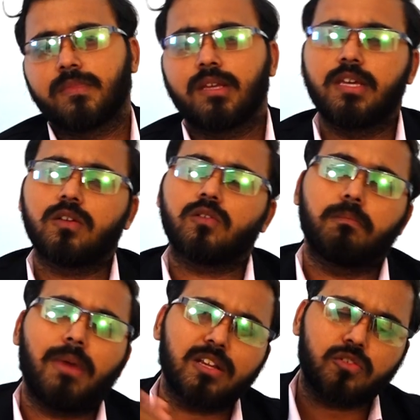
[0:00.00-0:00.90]
He
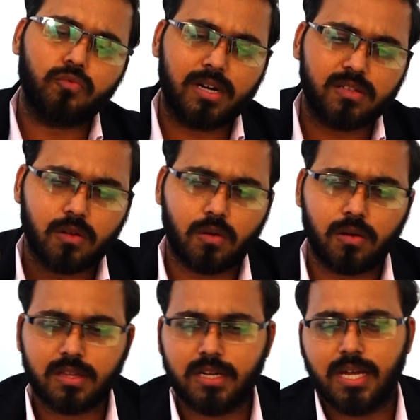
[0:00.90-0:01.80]
marched towards the
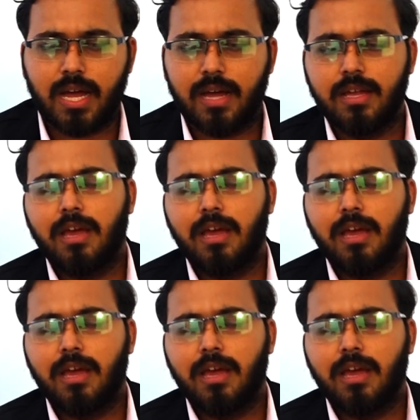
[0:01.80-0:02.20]
North India,